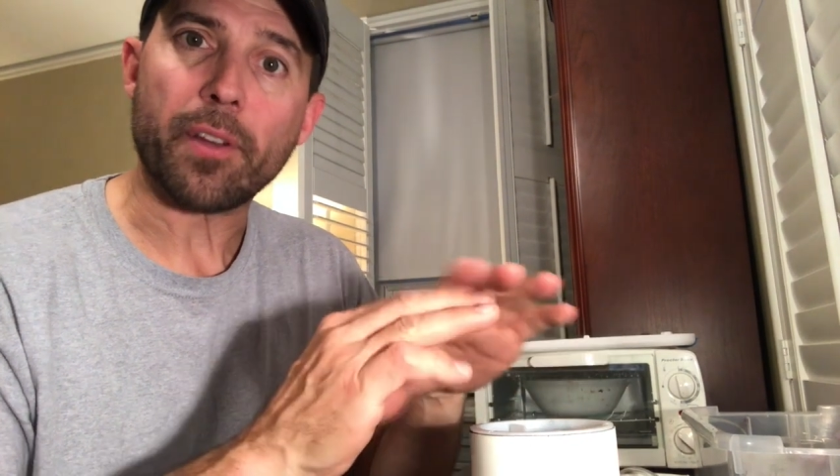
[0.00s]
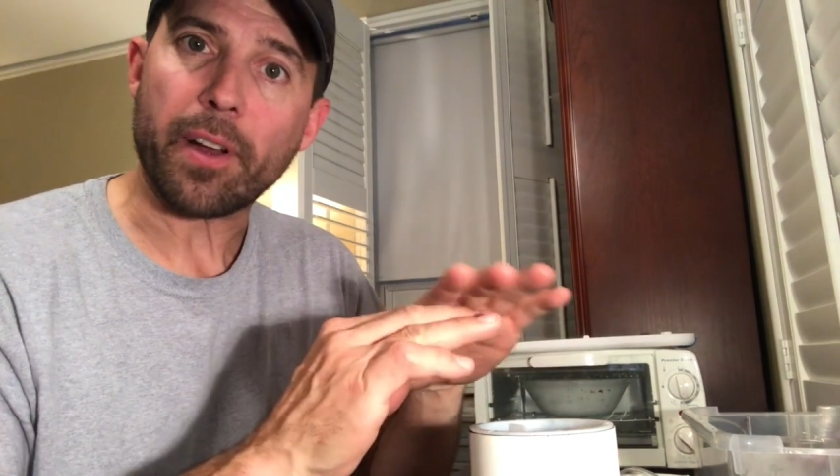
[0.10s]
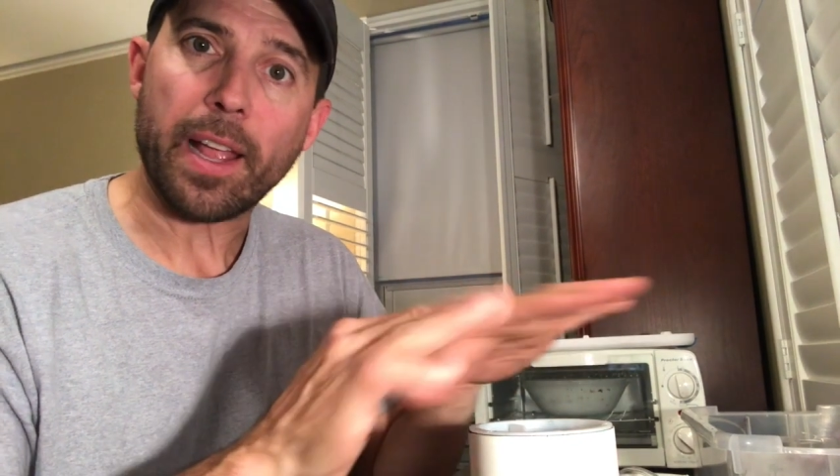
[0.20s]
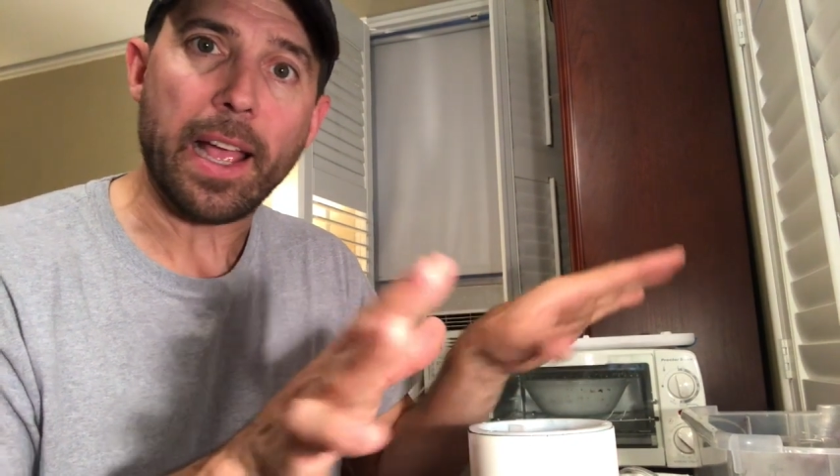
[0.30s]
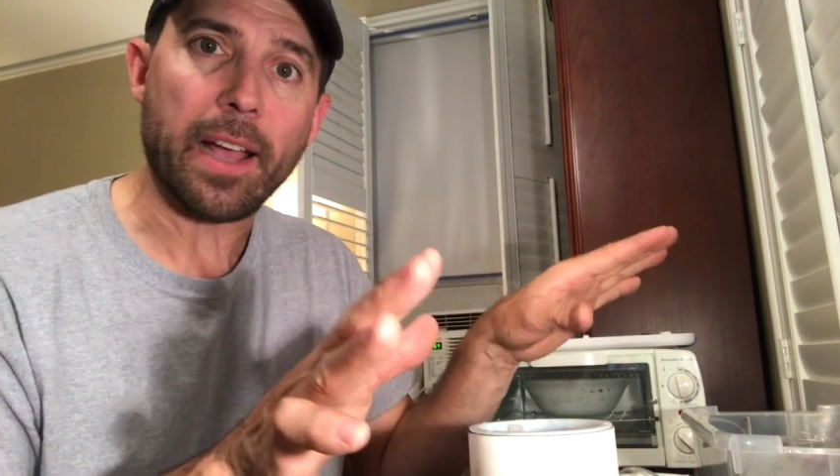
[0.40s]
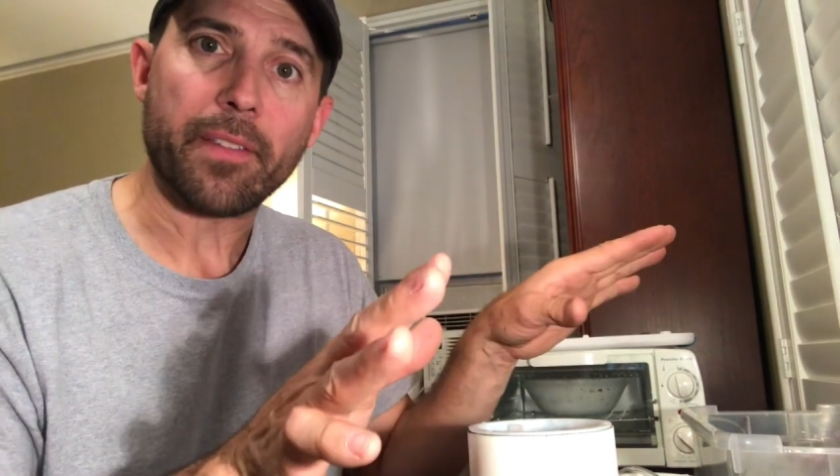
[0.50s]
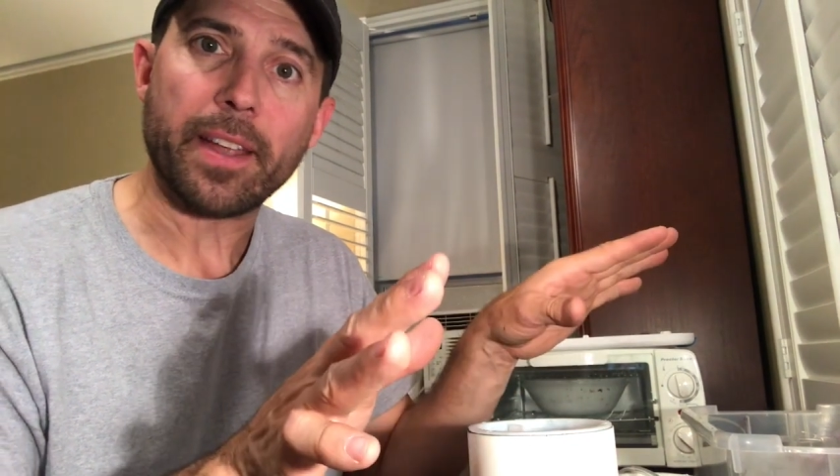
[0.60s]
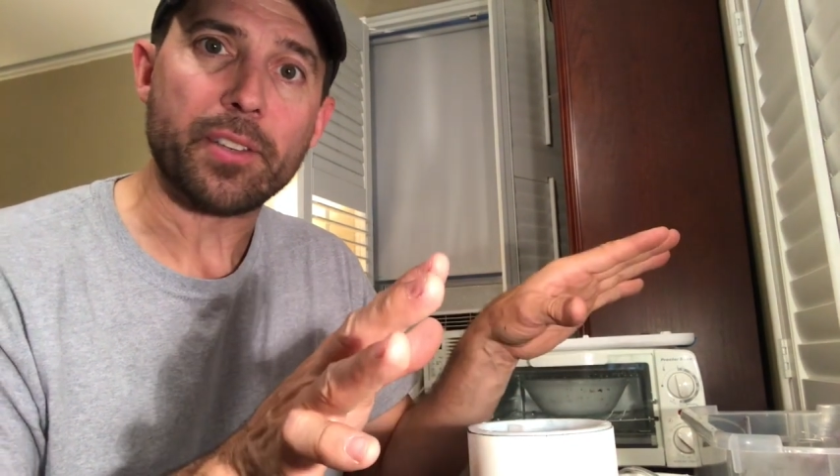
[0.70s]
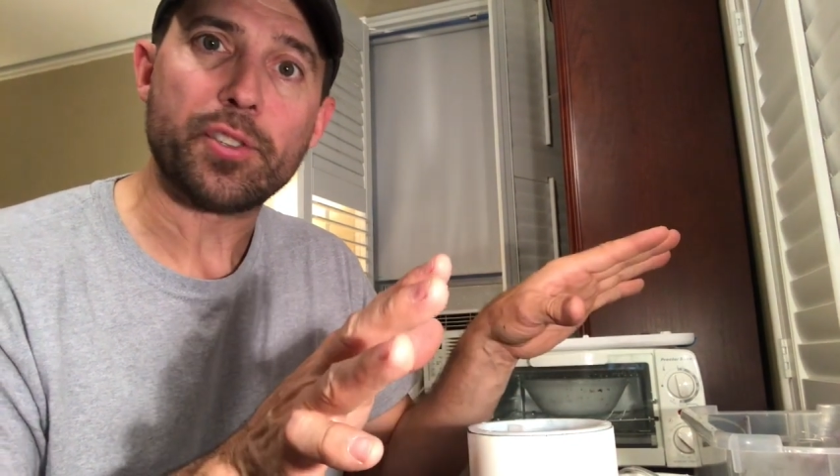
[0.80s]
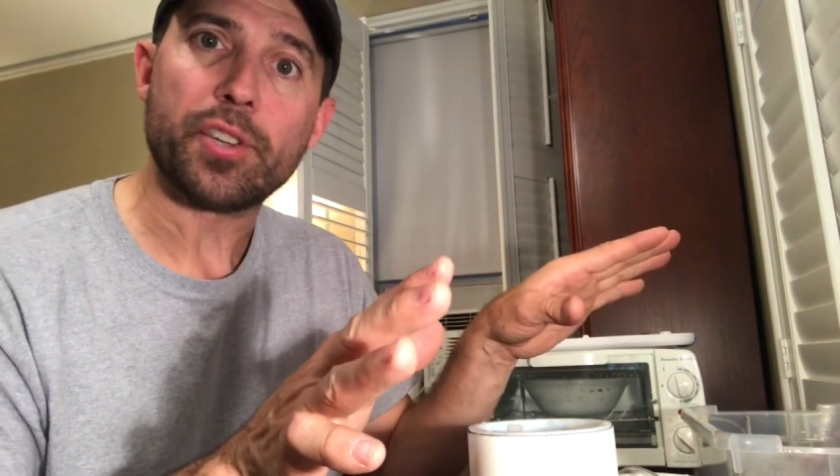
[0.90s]
you're going to have
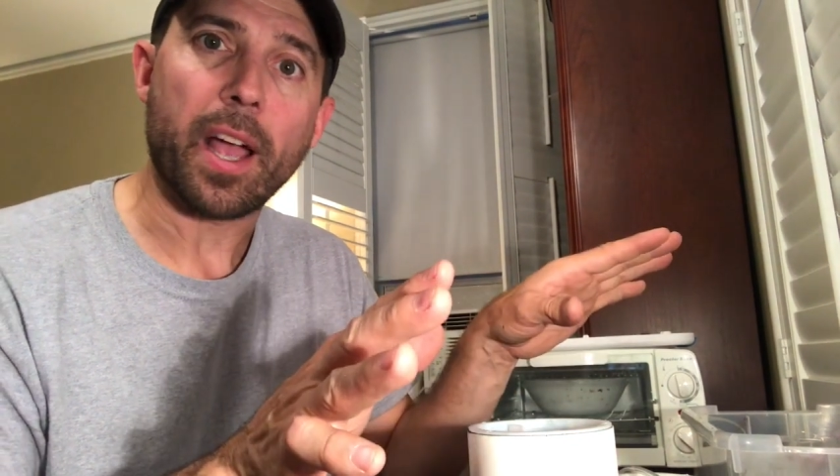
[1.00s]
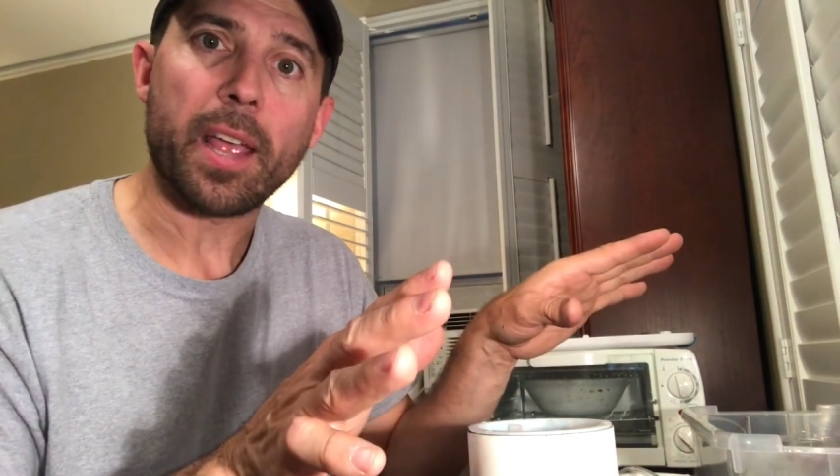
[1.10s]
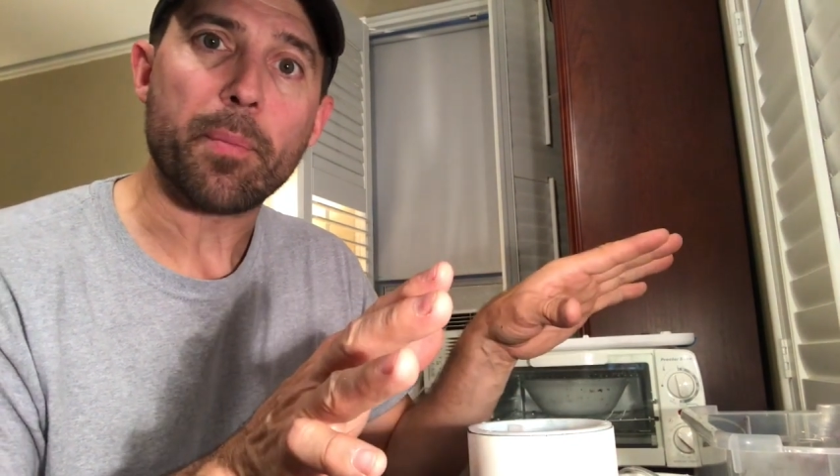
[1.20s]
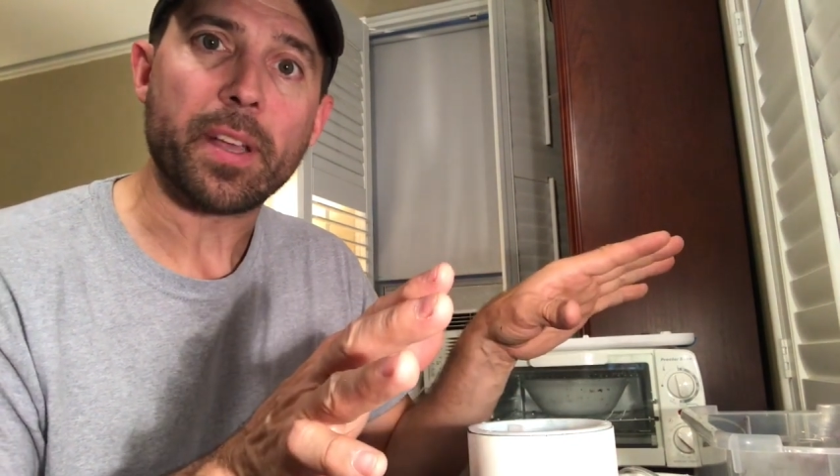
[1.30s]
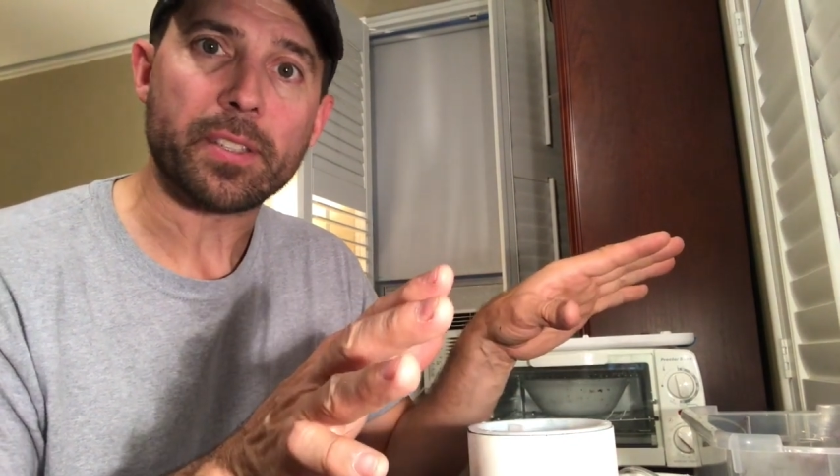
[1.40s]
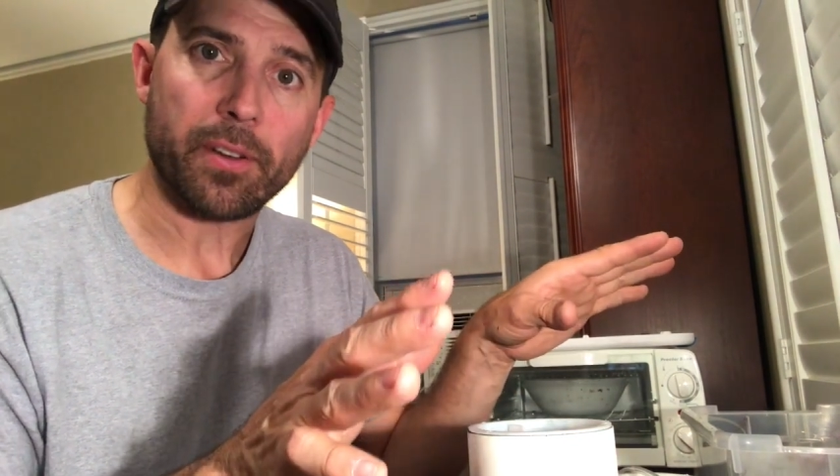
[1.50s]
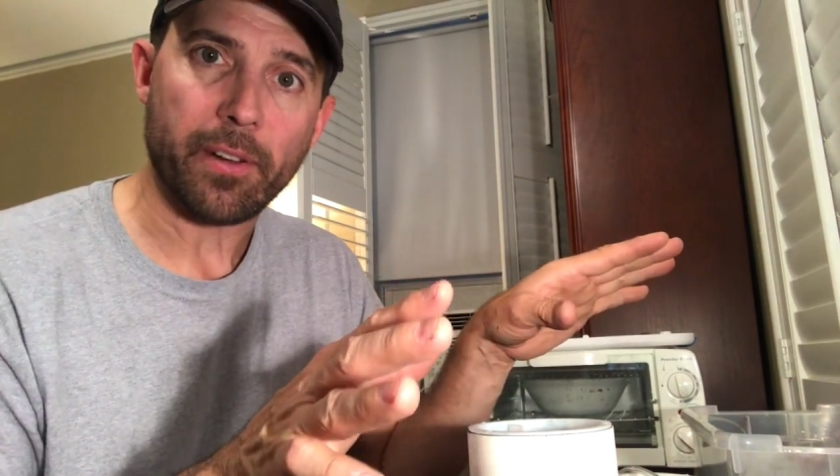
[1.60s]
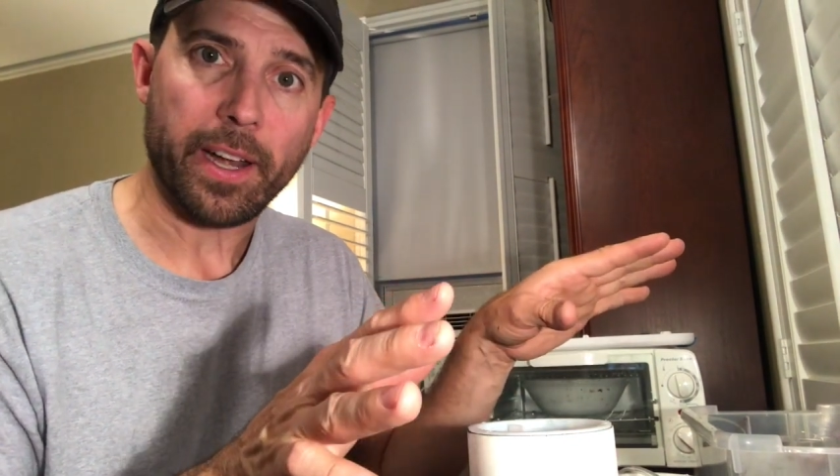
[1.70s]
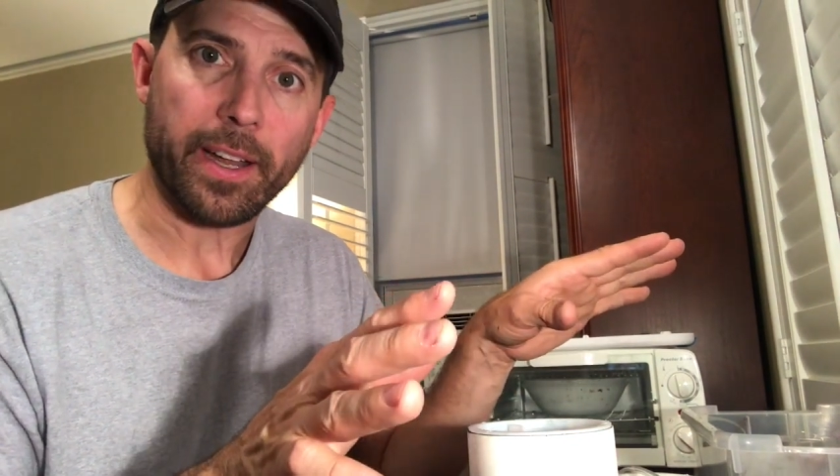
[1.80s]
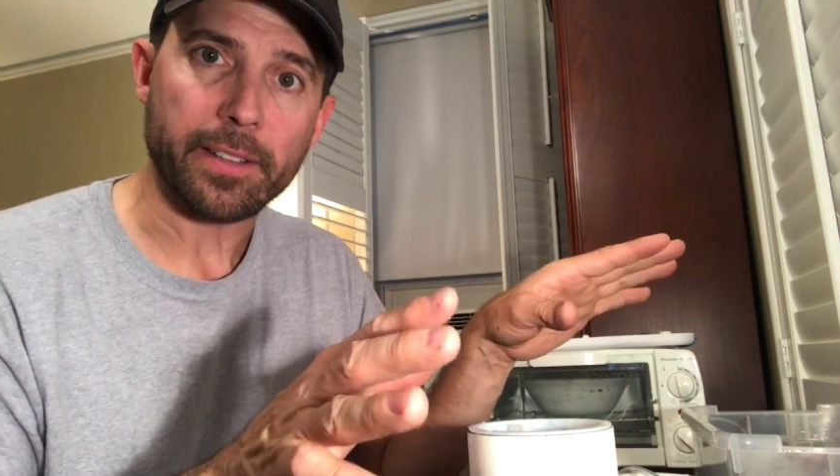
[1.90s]
a giant mess on your
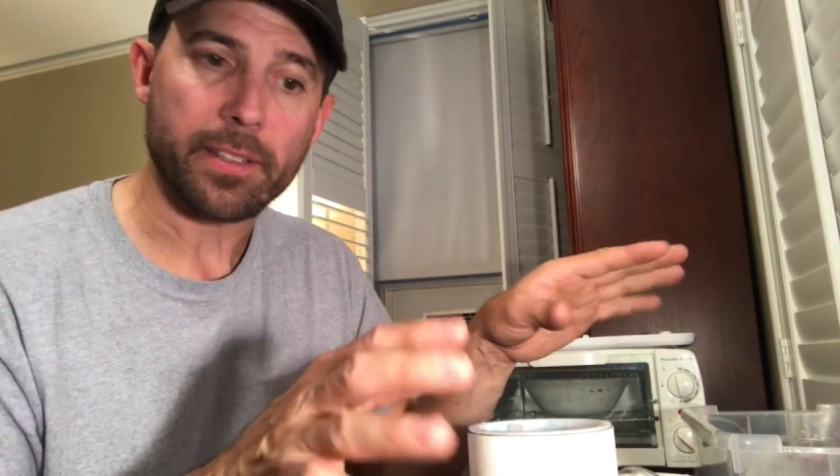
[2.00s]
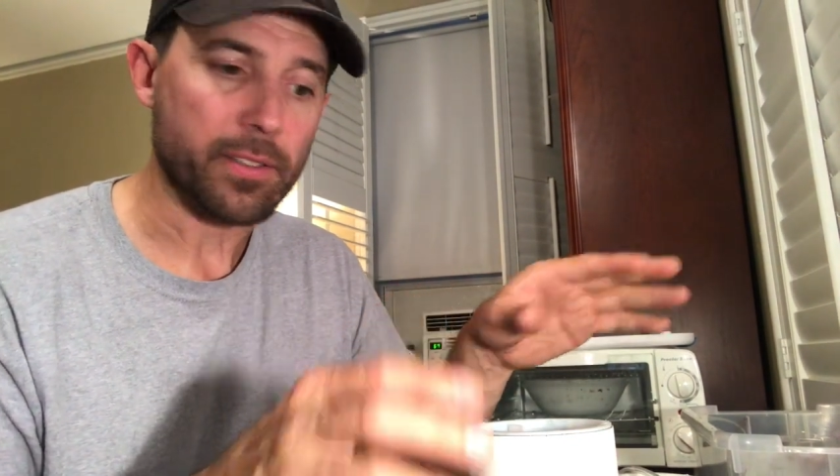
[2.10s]
hands.